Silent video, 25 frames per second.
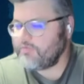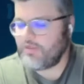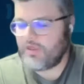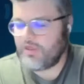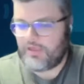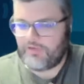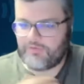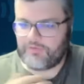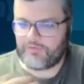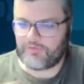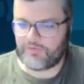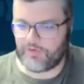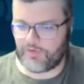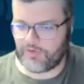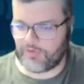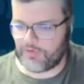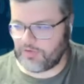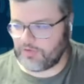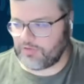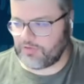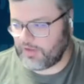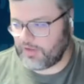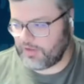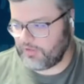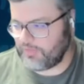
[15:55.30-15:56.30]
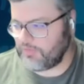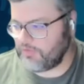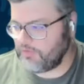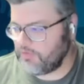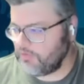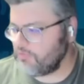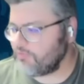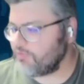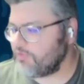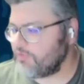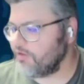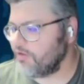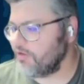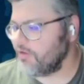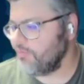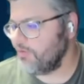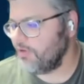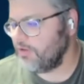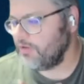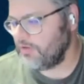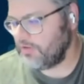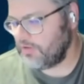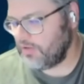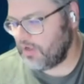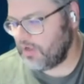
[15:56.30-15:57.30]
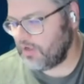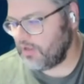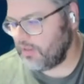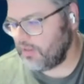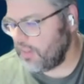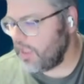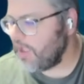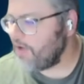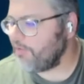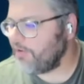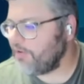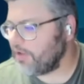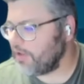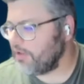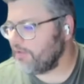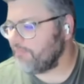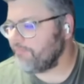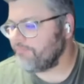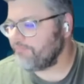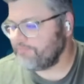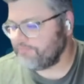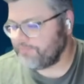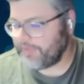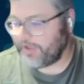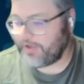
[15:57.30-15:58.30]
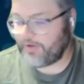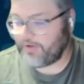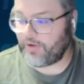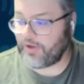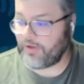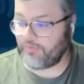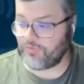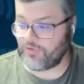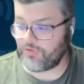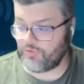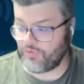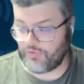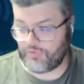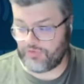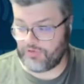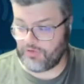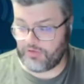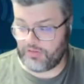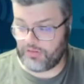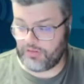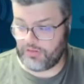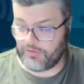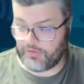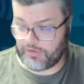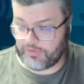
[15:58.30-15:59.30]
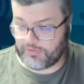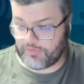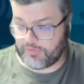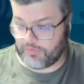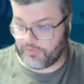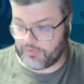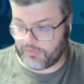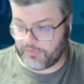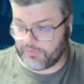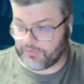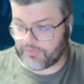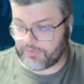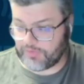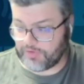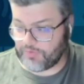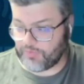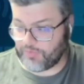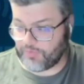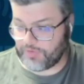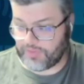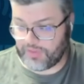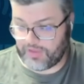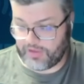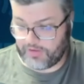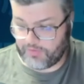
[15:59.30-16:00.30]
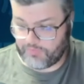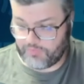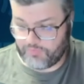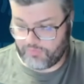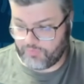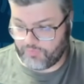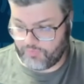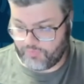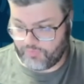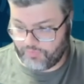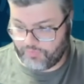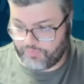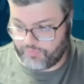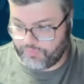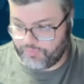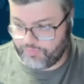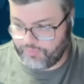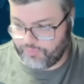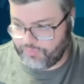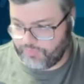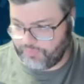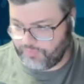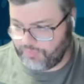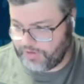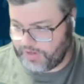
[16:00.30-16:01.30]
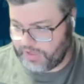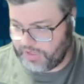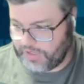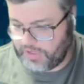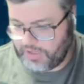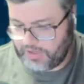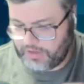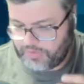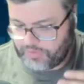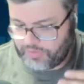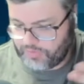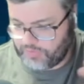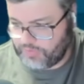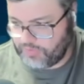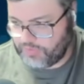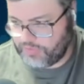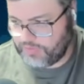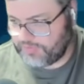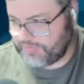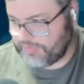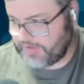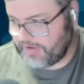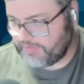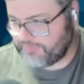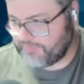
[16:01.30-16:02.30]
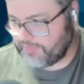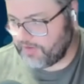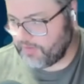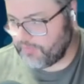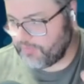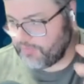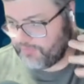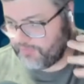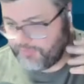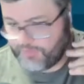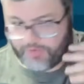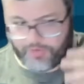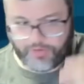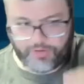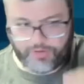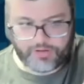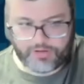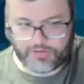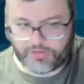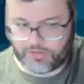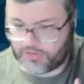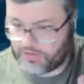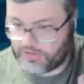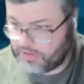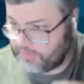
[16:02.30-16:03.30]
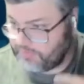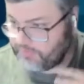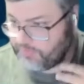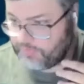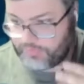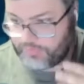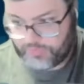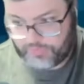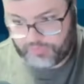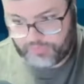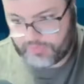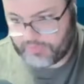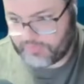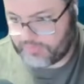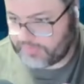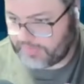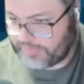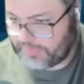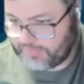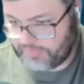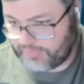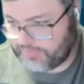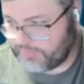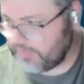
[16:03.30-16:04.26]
Chase is starting to tighten the noose a little bit and not allowing it. Now, I'm sure they'll loosen it when they redo the Sapphire Preferred, and Chase will do this in